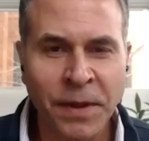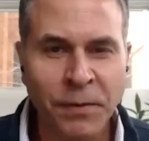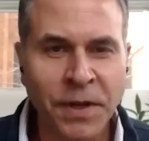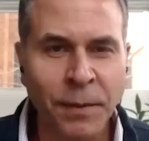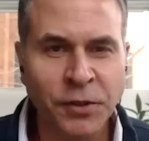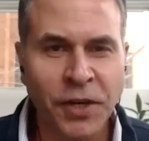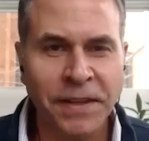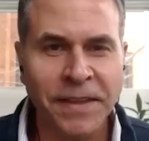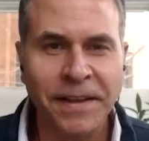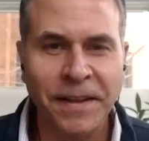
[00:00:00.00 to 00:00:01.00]
They would double
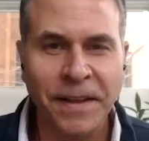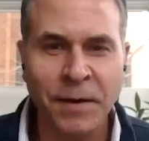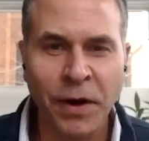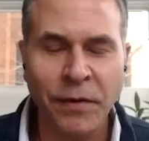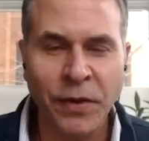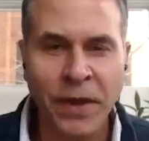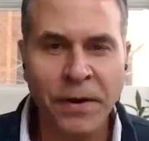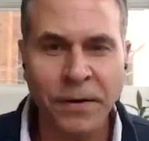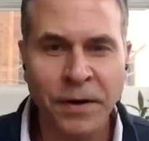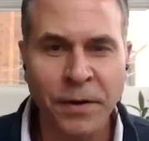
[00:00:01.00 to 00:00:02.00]
check that claim wherever they
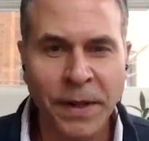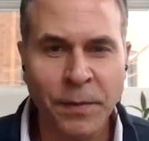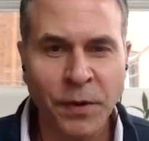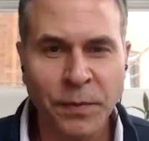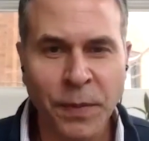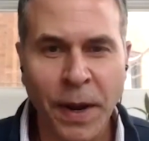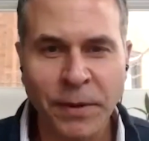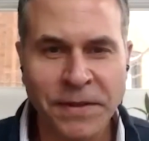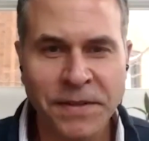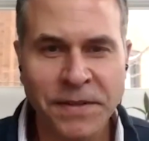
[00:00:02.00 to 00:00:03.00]
heard it about the most
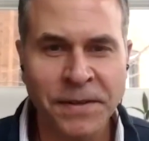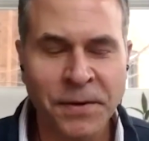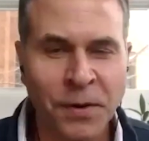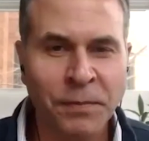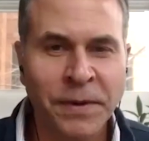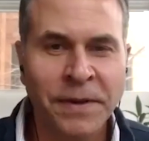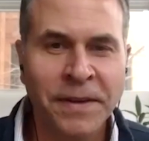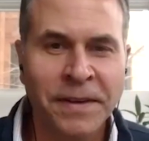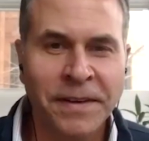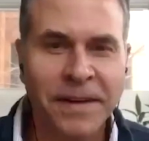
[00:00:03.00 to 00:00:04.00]
populous city in Europe
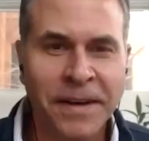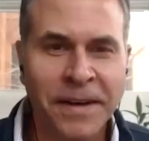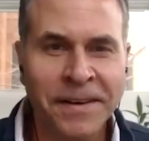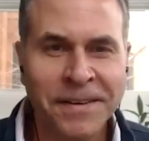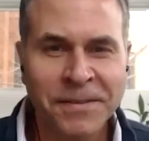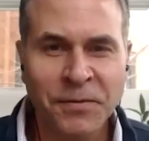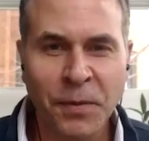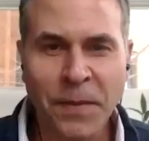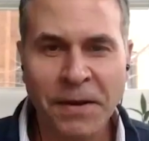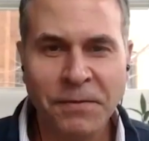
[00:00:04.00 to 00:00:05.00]
uh,
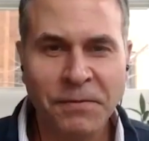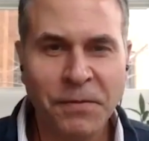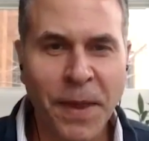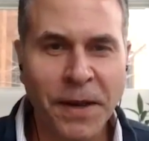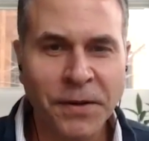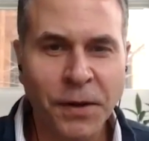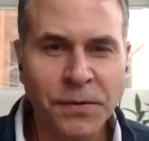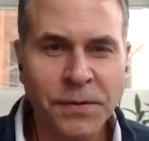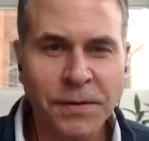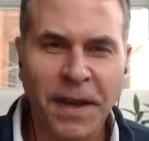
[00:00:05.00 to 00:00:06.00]
from that from that
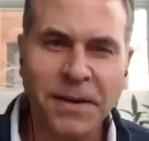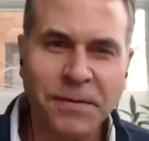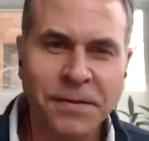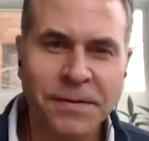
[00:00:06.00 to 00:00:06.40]
dose, kind of.